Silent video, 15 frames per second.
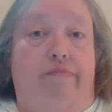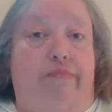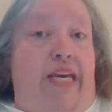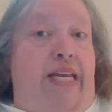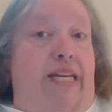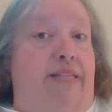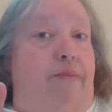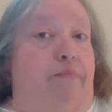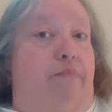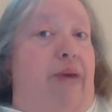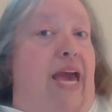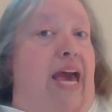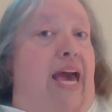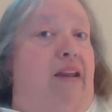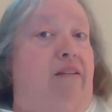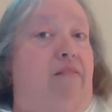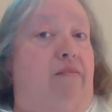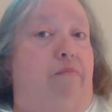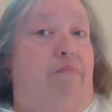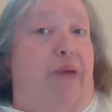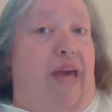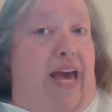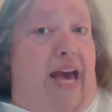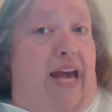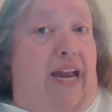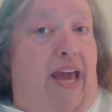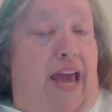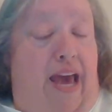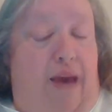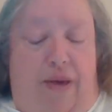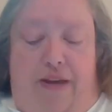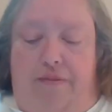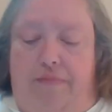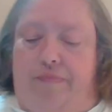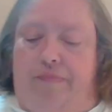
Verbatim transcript: It is a bad, bad habit.